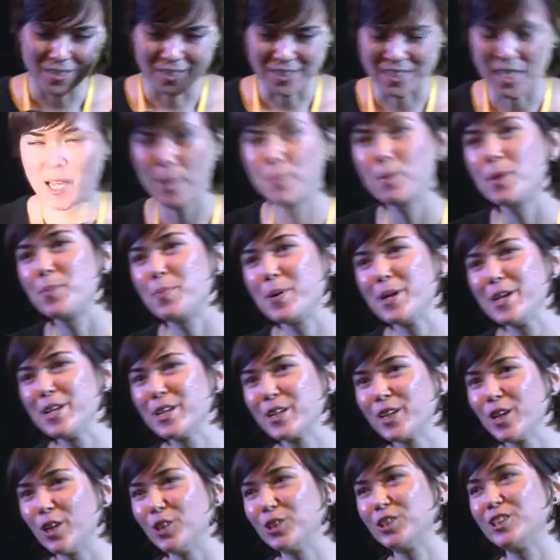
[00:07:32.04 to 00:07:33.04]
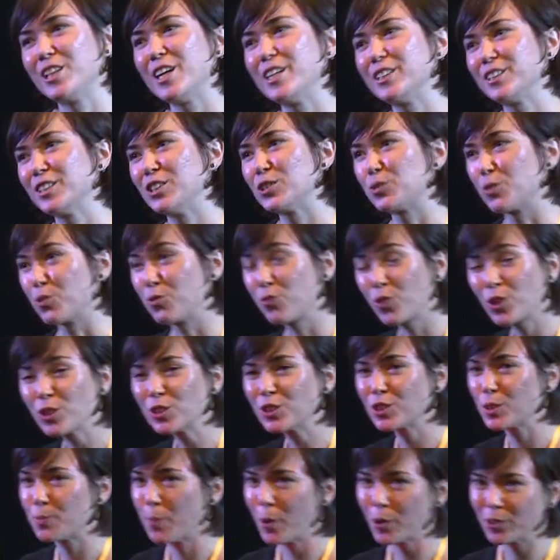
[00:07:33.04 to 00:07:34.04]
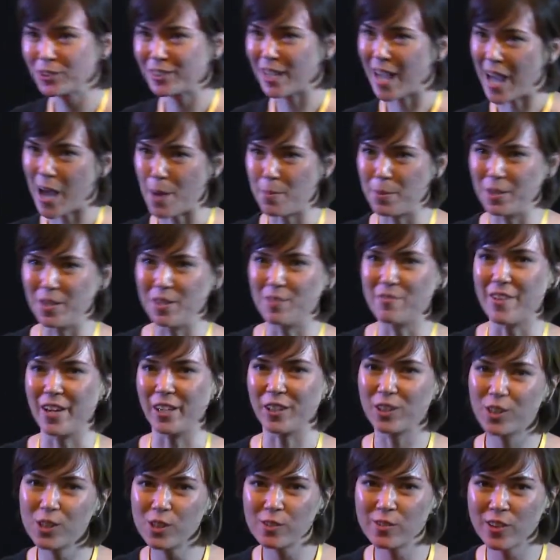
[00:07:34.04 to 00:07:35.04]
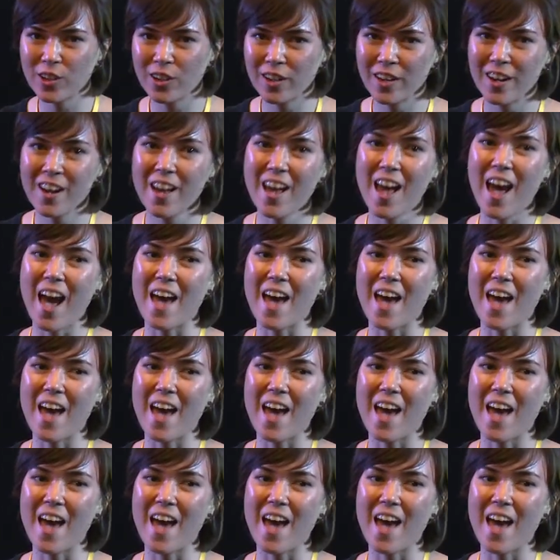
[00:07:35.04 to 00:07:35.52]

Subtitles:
TPP negotiations were first supposed to happen in Vancouver,